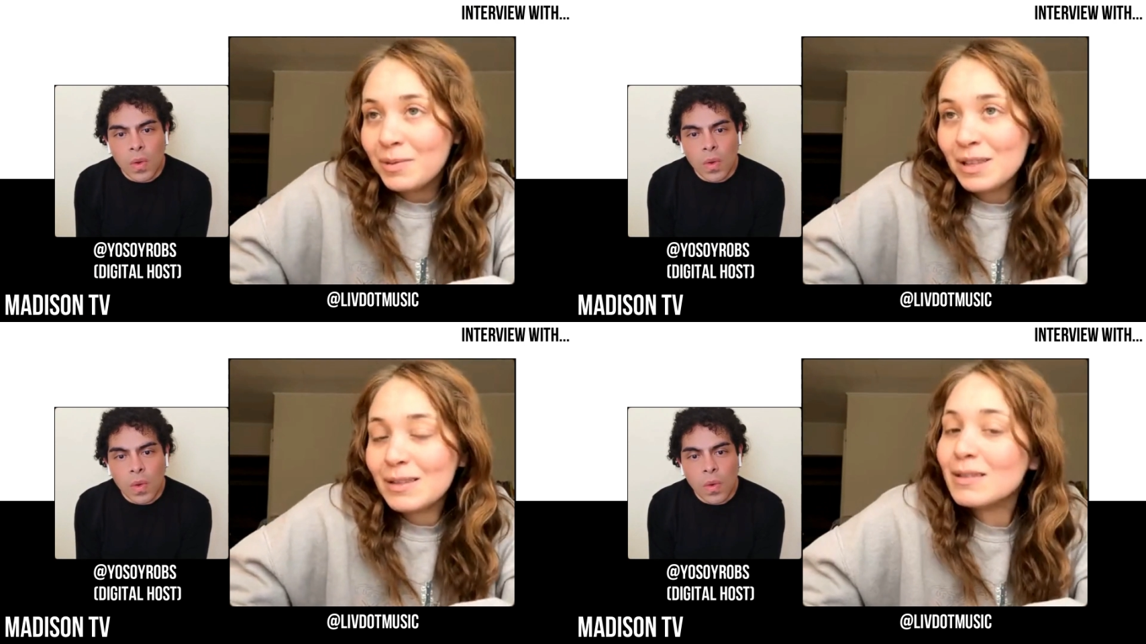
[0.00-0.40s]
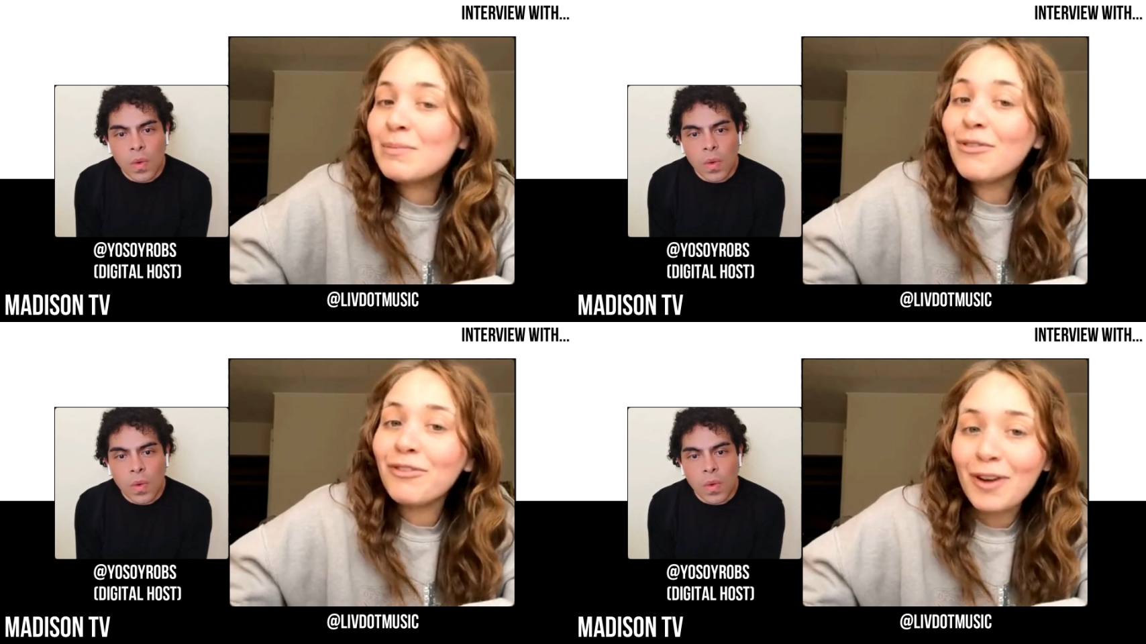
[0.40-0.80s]
Speaker 1: with
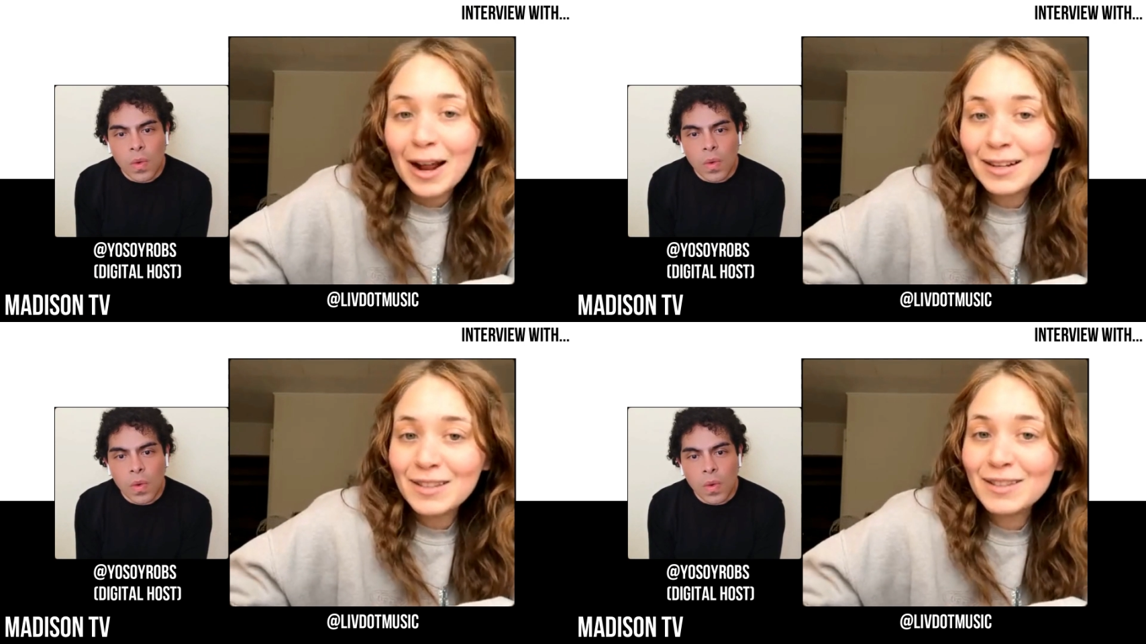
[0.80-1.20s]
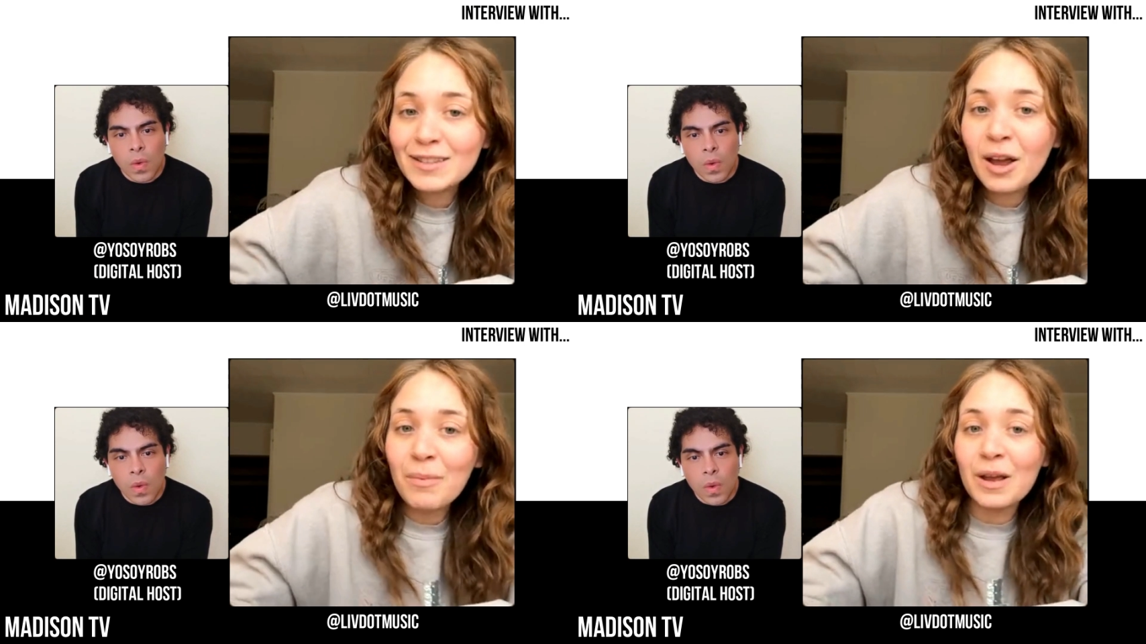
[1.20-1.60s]
some friends
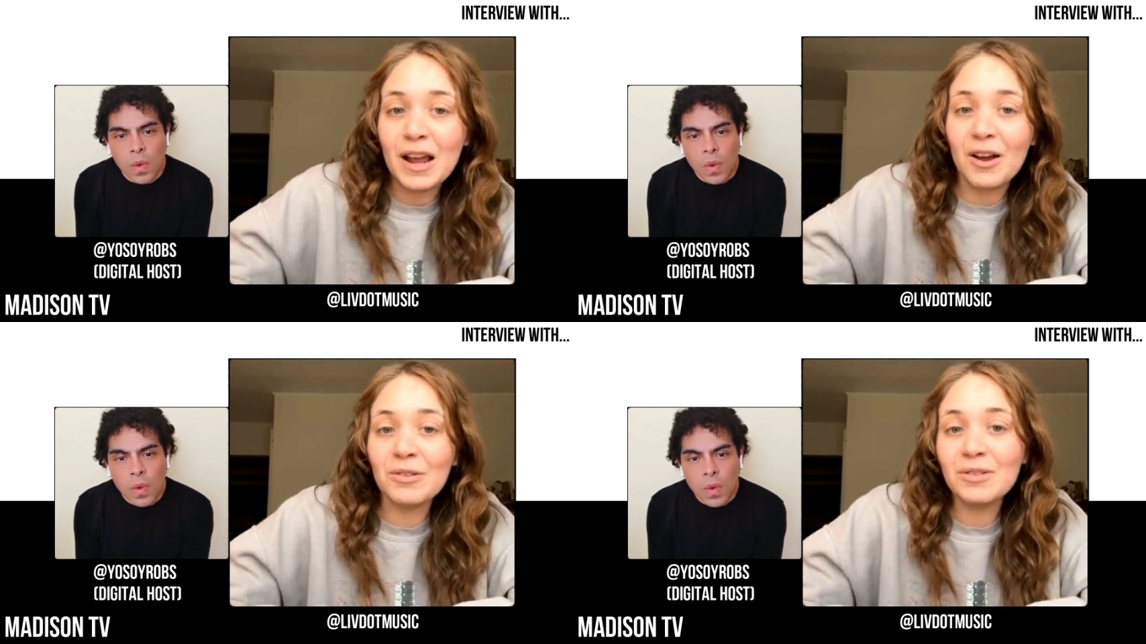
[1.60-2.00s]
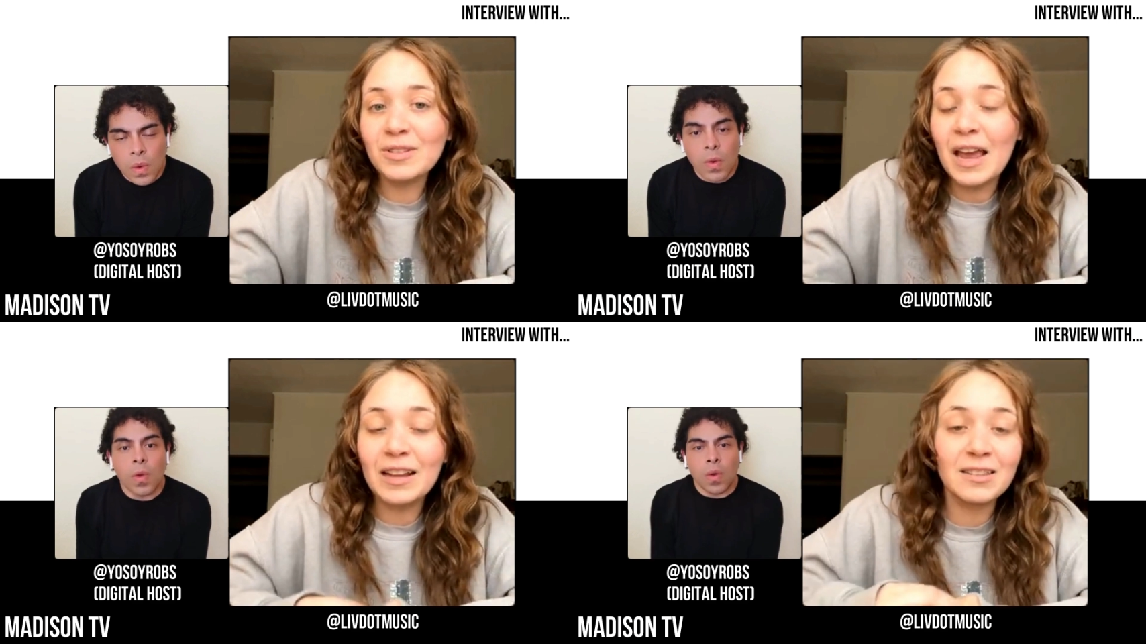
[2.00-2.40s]
coming out
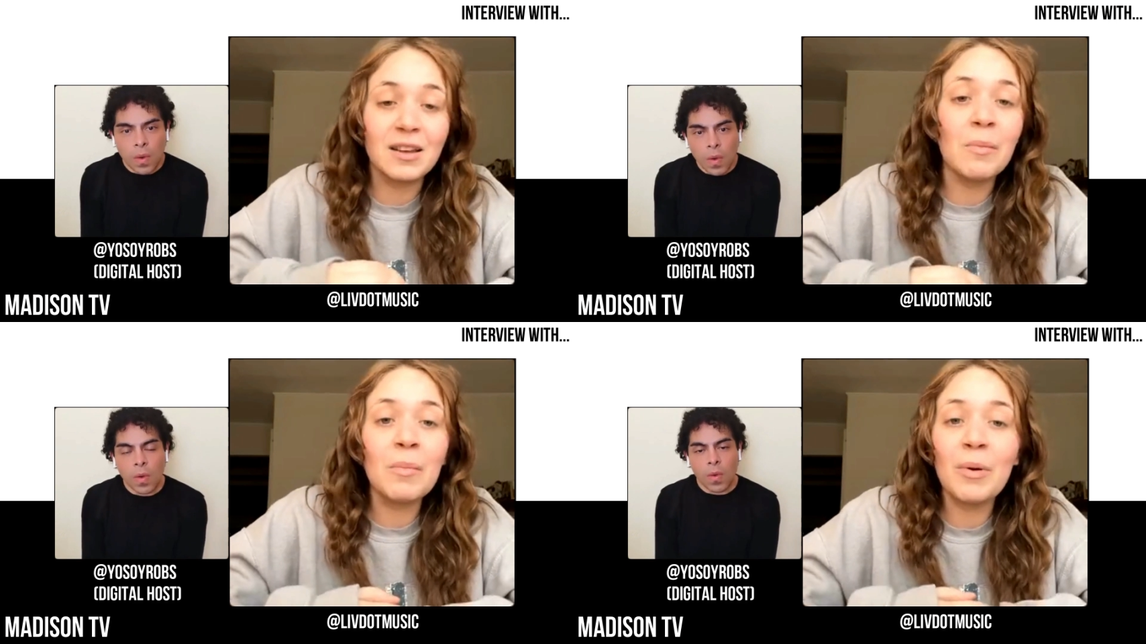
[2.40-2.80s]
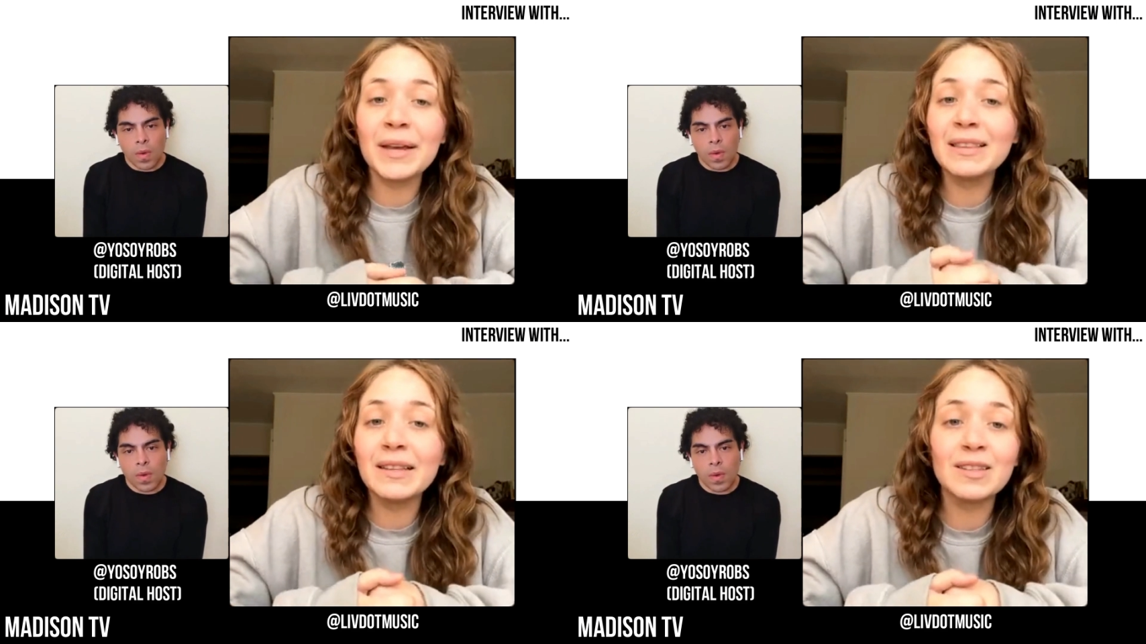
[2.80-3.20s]
point
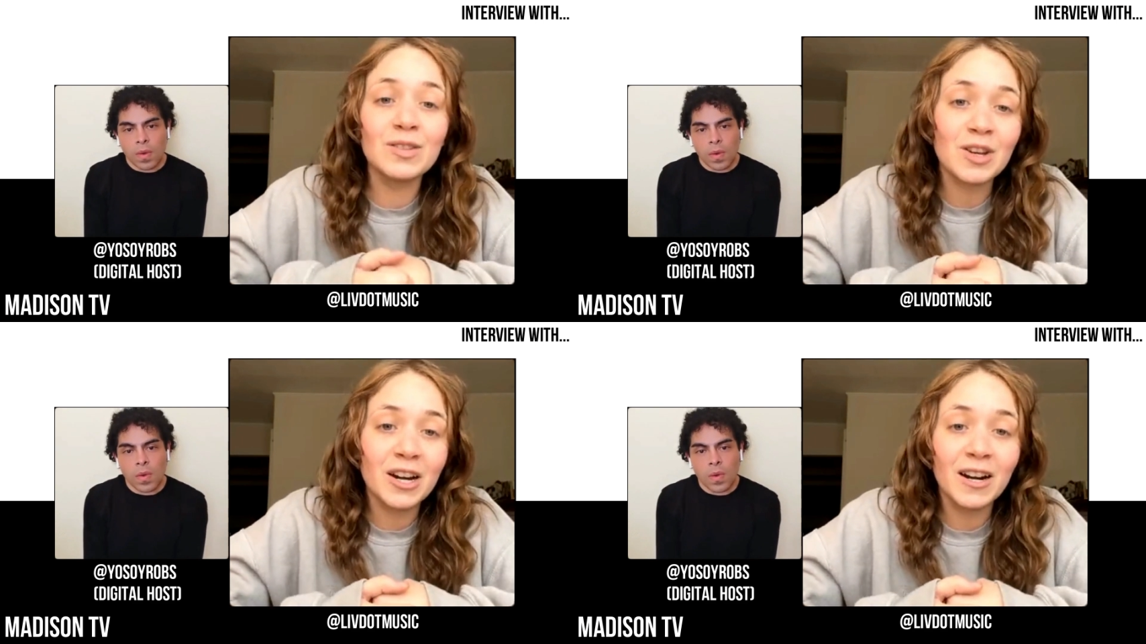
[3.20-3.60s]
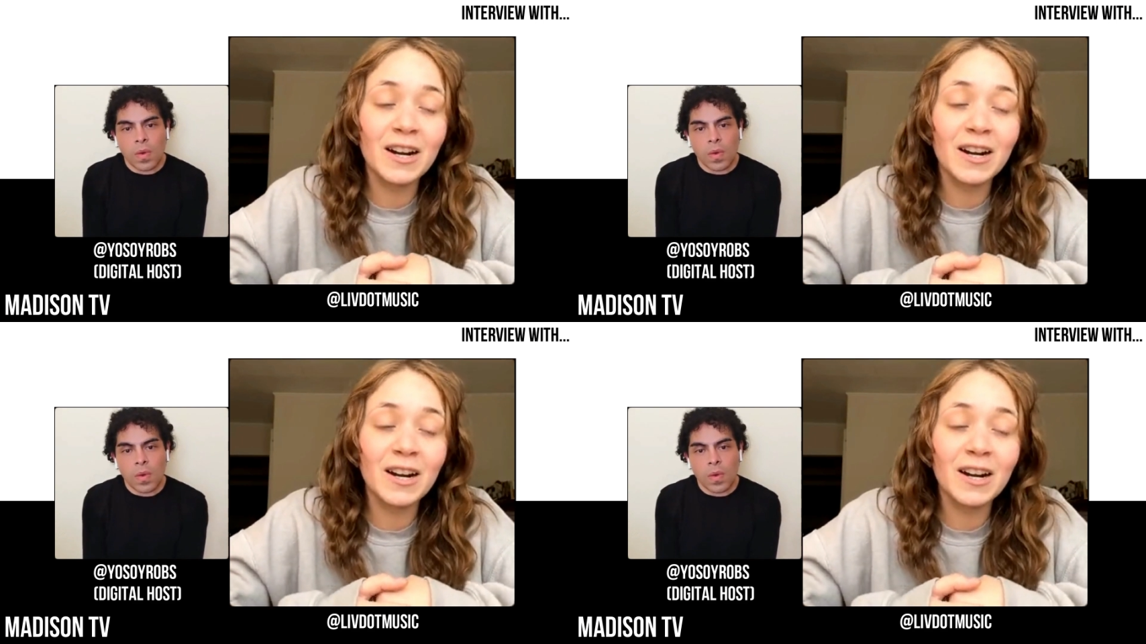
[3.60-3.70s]
this year,